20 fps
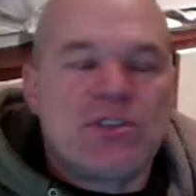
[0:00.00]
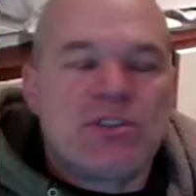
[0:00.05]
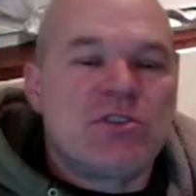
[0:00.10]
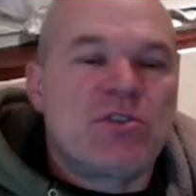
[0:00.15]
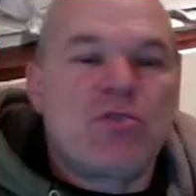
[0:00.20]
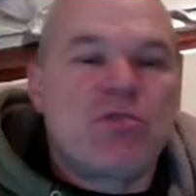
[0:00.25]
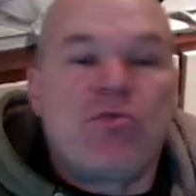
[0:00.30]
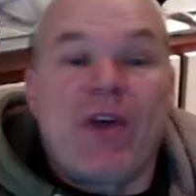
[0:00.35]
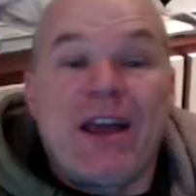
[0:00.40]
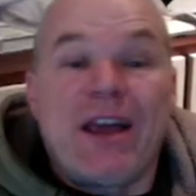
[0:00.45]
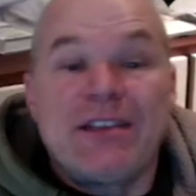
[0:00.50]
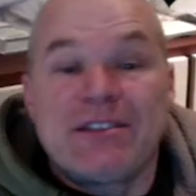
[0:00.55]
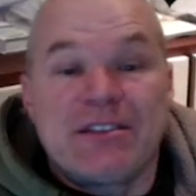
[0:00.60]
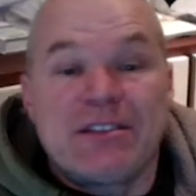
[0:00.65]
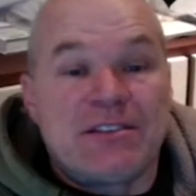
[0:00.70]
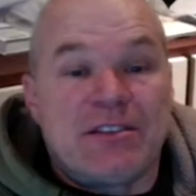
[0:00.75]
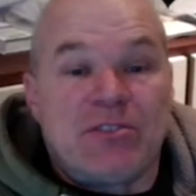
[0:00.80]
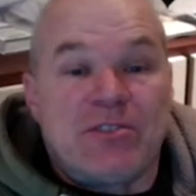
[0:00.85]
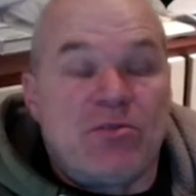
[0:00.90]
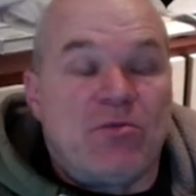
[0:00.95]
crisis
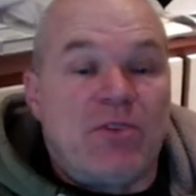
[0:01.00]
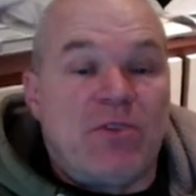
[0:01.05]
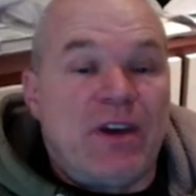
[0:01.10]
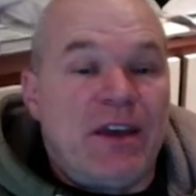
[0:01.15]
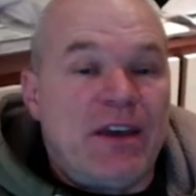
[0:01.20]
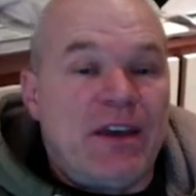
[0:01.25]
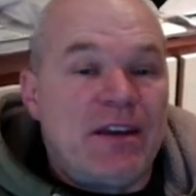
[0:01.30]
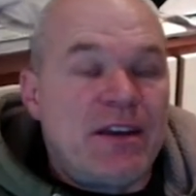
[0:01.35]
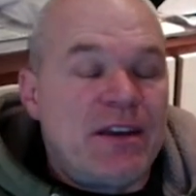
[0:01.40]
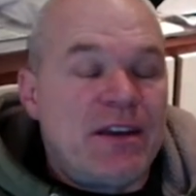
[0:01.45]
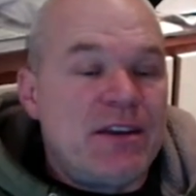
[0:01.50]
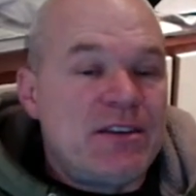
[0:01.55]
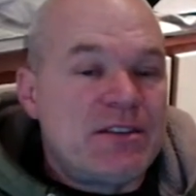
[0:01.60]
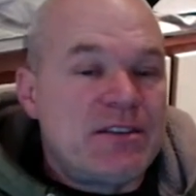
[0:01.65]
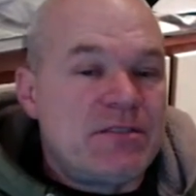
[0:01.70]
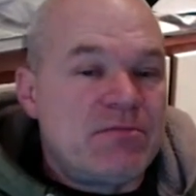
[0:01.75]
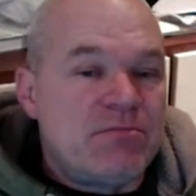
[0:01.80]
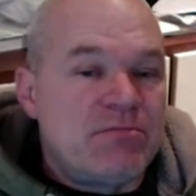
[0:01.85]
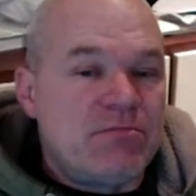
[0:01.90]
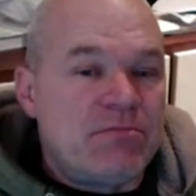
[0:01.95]
in a way, and then
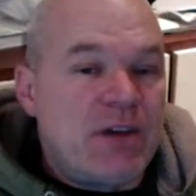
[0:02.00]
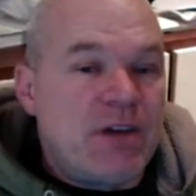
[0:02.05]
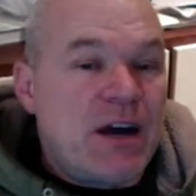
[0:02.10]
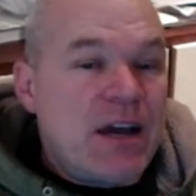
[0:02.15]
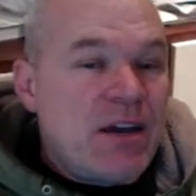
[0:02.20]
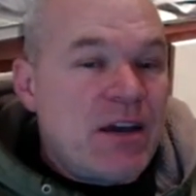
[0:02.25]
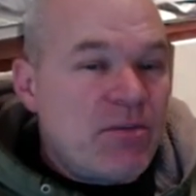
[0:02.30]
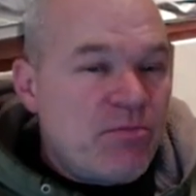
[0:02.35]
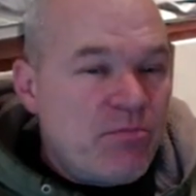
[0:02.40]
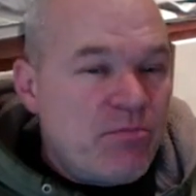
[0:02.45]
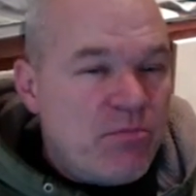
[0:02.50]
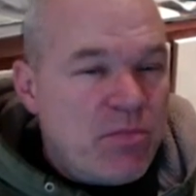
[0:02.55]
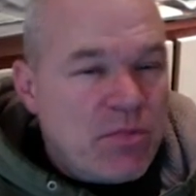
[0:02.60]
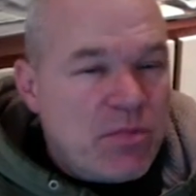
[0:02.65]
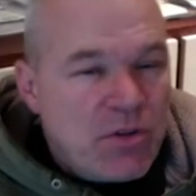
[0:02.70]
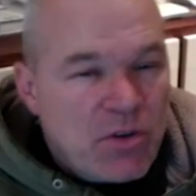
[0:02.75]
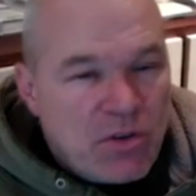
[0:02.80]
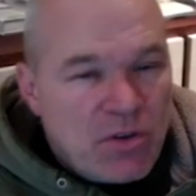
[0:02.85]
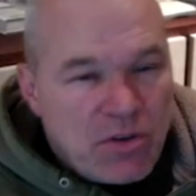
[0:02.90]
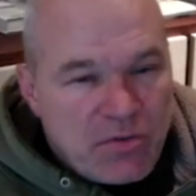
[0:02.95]
his wife,
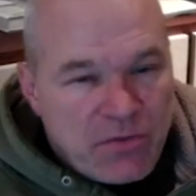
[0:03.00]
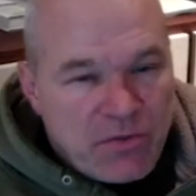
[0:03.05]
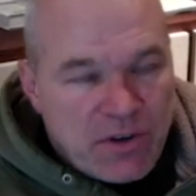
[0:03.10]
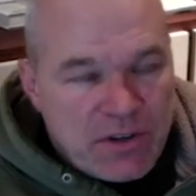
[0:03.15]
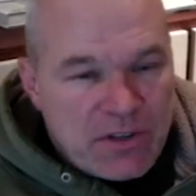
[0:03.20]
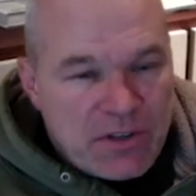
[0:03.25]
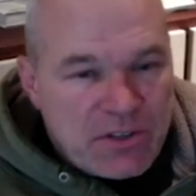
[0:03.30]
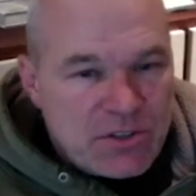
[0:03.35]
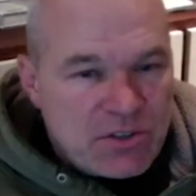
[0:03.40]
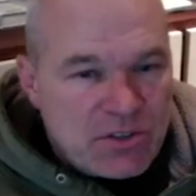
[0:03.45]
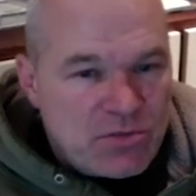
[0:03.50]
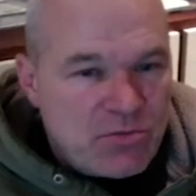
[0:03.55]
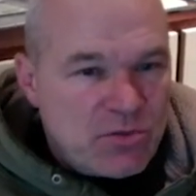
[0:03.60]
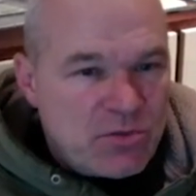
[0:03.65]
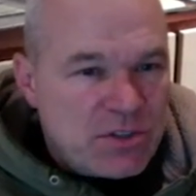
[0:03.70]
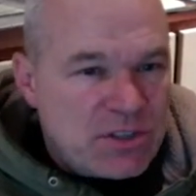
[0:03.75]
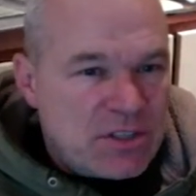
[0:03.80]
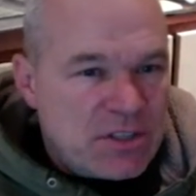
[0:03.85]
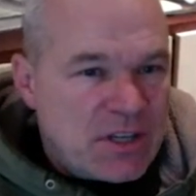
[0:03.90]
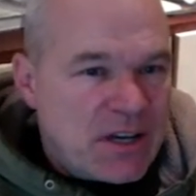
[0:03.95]
girlfriend did
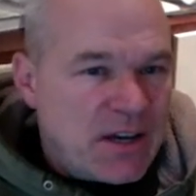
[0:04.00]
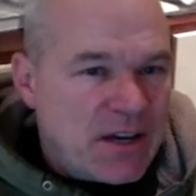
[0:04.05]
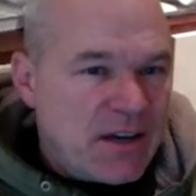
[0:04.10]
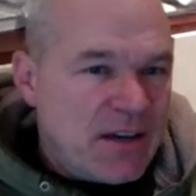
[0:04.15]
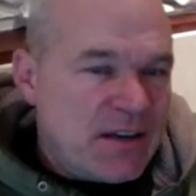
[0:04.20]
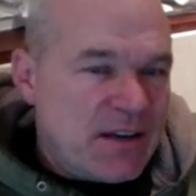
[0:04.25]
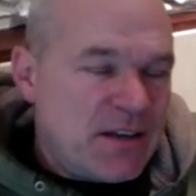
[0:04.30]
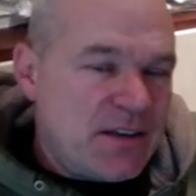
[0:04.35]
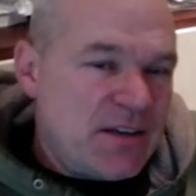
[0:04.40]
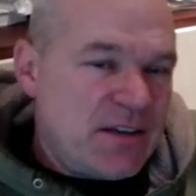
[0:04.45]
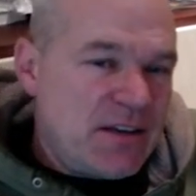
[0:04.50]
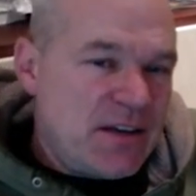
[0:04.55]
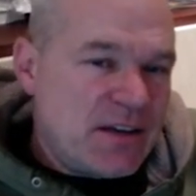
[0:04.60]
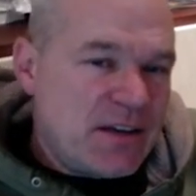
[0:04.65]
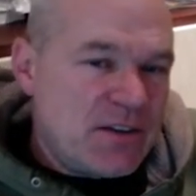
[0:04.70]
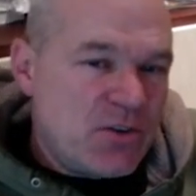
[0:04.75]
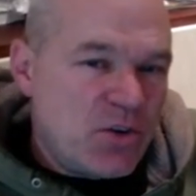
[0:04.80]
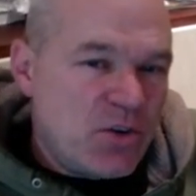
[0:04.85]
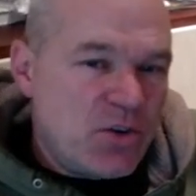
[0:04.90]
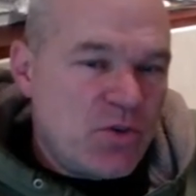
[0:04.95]
suicide, and he
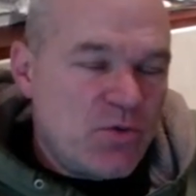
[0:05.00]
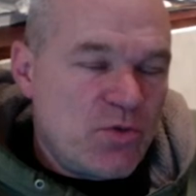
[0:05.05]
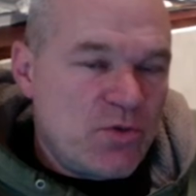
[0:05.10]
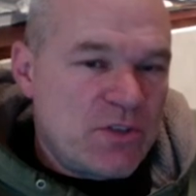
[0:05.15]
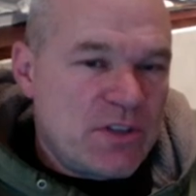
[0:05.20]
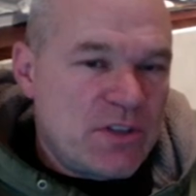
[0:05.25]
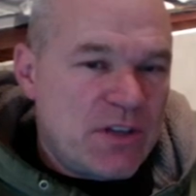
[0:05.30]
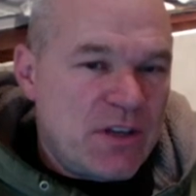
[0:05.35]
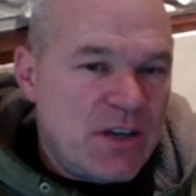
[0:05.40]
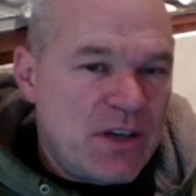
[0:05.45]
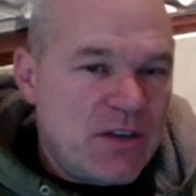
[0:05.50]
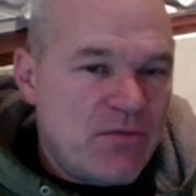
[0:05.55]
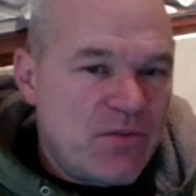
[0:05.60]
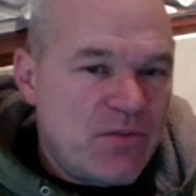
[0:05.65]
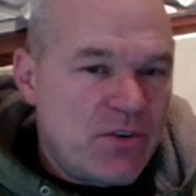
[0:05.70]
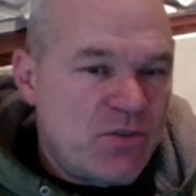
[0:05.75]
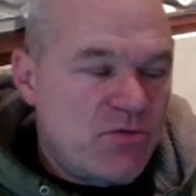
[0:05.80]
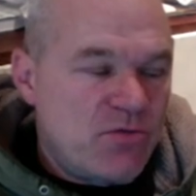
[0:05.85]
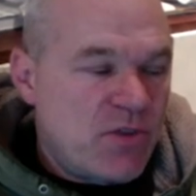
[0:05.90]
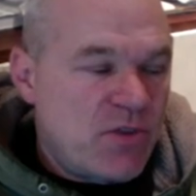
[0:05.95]
got accused that he gave her
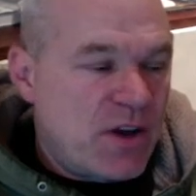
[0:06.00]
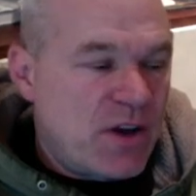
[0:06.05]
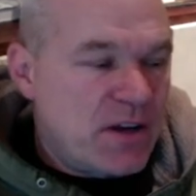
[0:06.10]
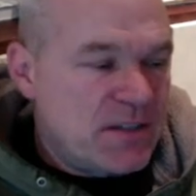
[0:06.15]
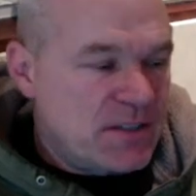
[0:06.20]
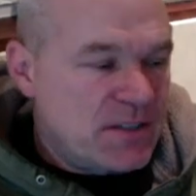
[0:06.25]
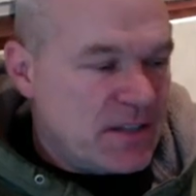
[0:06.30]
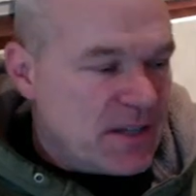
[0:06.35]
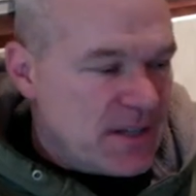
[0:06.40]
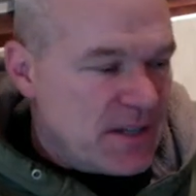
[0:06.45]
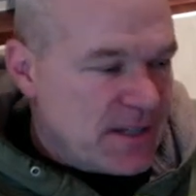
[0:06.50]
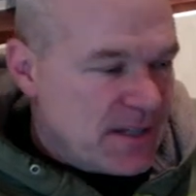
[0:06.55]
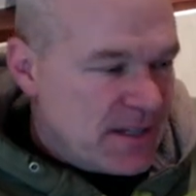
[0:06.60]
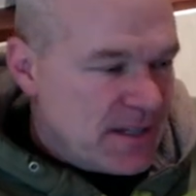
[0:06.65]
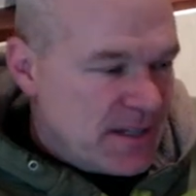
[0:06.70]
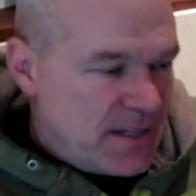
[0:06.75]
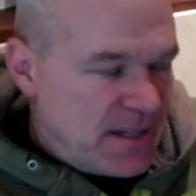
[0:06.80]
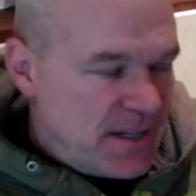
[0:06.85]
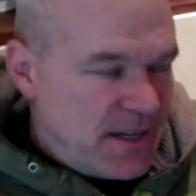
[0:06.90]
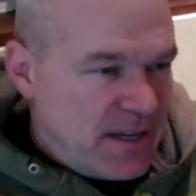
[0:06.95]

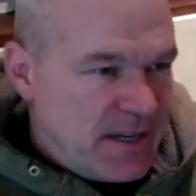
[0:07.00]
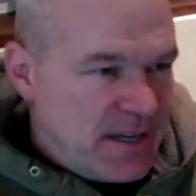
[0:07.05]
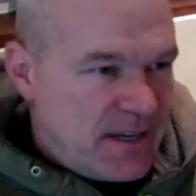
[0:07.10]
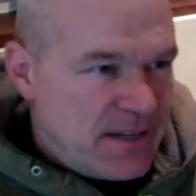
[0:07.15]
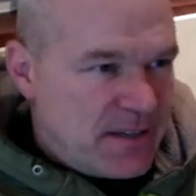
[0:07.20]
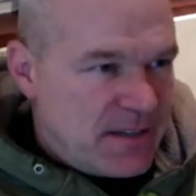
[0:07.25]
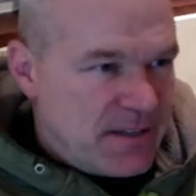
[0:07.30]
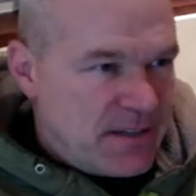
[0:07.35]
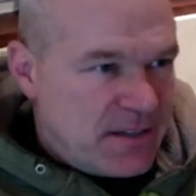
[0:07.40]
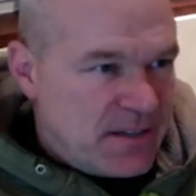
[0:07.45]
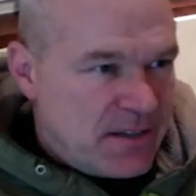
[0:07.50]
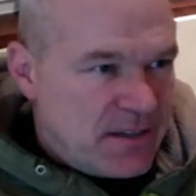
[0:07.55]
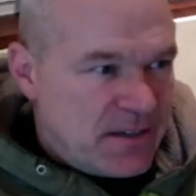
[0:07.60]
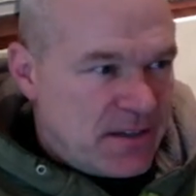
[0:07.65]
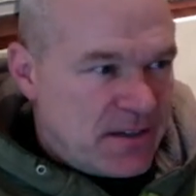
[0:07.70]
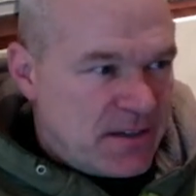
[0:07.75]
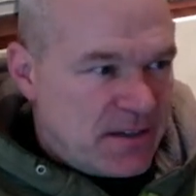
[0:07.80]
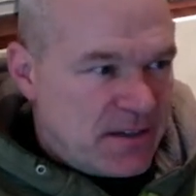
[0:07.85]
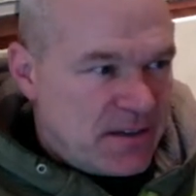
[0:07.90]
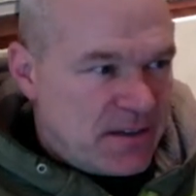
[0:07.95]
drugs, and
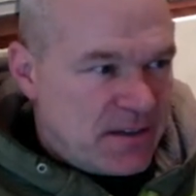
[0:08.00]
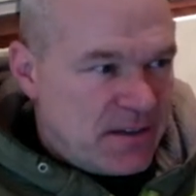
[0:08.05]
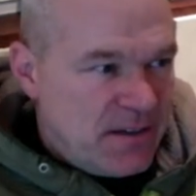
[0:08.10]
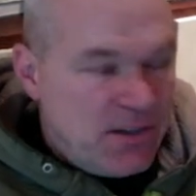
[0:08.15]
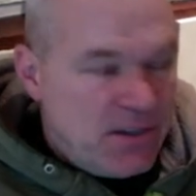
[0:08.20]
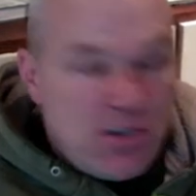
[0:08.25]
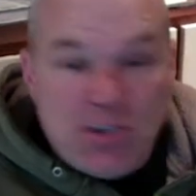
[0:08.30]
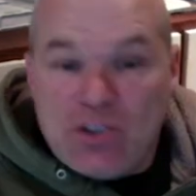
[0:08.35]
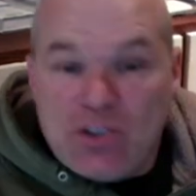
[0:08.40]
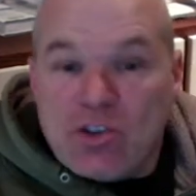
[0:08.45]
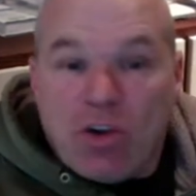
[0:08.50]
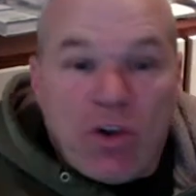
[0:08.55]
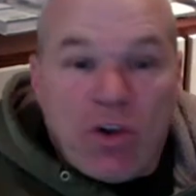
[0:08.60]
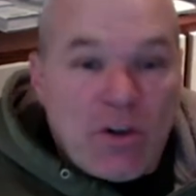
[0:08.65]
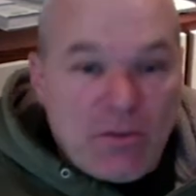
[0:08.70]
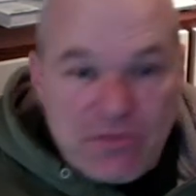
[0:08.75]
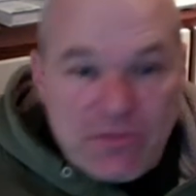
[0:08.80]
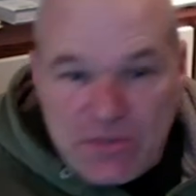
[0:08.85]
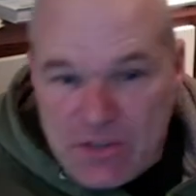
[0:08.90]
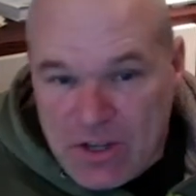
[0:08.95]
he
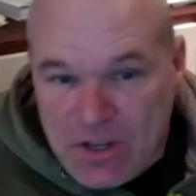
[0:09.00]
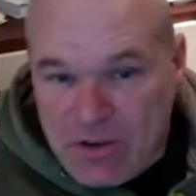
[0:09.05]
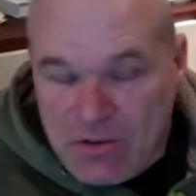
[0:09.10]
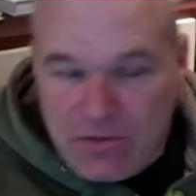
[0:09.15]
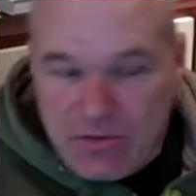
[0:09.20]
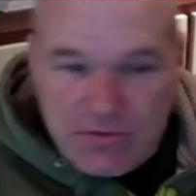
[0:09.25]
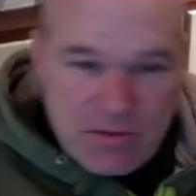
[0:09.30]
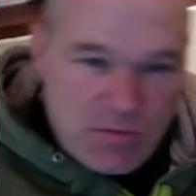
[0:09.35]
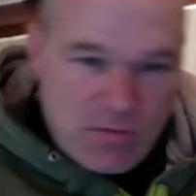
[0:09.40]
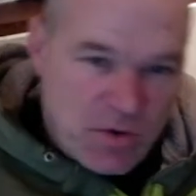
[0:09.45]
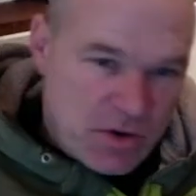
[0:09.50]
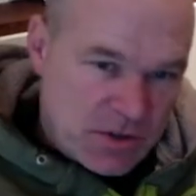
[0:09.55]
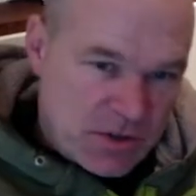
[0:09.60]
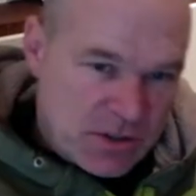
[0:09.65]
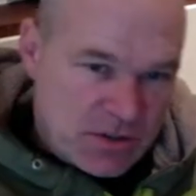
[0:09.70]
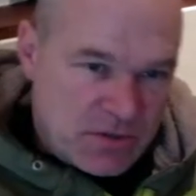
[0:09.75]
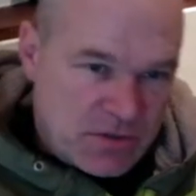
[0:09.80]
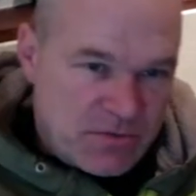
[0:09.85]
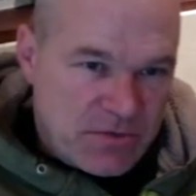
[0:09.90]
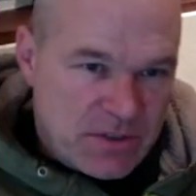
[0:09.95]
dissolves out of the box
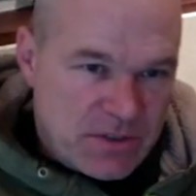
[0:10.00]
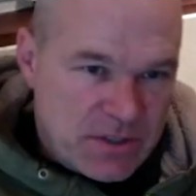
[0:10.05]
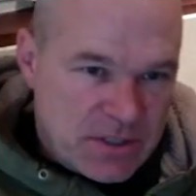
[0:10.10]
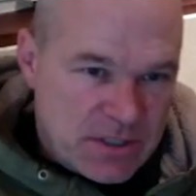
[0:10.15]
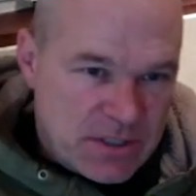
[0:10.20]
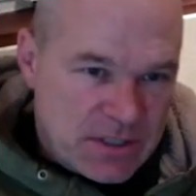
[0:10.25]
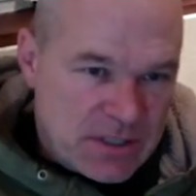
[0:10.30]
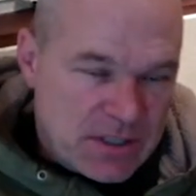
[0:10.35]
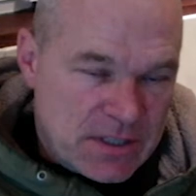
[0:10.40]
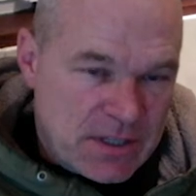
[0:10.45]
office,